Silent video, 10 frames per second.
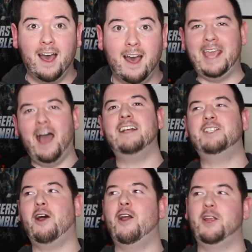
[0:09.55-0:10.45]
The odds
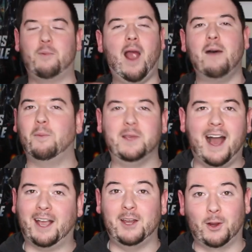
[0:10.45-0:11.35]
are you're probably
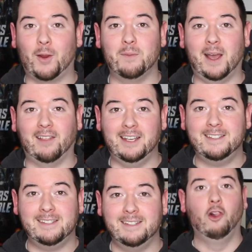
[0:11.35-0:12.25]
not going to agree with my
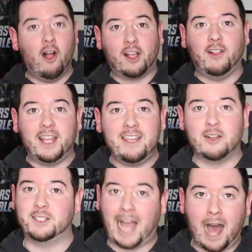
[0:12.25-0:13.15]
list. Luckily,
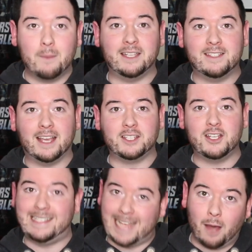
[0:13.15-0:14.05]
there's a comment
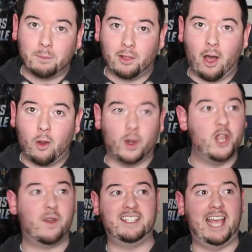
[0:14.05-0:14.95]
section down below where
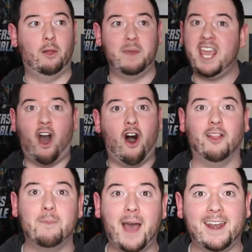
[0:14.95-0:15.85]
you can tell me
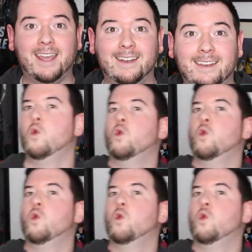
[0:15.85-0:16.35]
all about it.